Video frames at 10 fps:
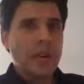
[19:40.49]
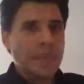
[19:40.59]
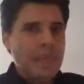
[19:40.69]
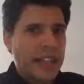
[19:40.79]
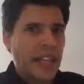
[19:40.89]

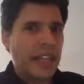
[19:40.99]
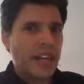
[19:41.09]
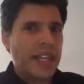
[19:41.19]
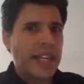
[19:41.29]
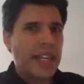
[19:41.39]
admit that
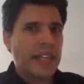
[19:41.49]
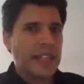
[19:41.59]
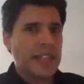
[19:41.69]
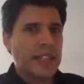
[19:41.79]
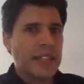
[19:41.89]
their
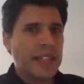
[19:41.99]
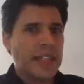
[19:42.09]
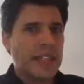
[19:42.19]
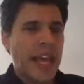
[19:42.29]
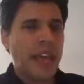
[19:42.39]
kid
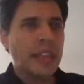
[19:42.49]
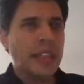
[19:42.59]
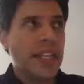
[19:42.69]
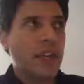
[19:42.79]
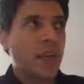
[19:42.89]
is
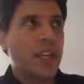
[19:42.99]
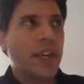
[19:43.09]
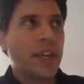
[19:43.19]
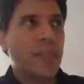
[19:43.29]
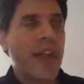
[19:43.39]
LD with
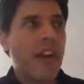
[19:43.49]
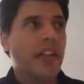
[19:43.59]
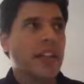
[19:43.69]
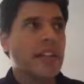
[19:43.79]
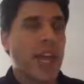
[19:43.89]
the other
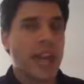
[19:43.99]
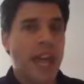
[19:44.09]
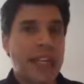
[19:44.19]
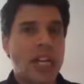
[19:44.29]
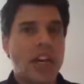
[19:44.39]
parents,
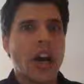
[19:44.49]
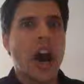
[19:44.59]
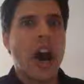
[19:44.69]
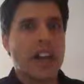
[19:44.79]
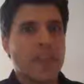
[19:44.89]
and
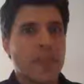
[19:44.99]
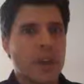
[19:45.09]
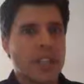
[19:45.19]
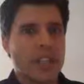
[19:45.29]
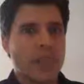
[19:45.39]
God
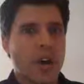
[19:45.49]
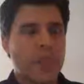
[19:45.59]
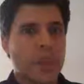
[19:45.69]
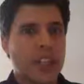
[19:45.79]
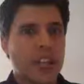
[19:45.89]
forbid doesn't
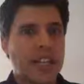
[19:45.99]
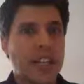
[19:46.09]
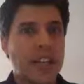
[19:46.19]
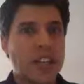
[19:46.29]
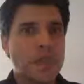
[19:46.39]
want to put their
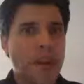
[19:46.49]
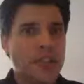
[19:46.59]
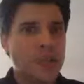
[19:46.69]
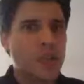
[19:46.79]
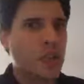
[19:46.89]
kid in a
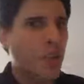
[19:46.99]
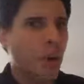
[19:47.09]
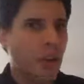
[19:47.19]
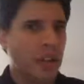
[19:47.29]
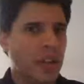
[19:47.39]
special
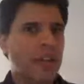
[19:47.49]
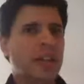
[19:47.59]
school.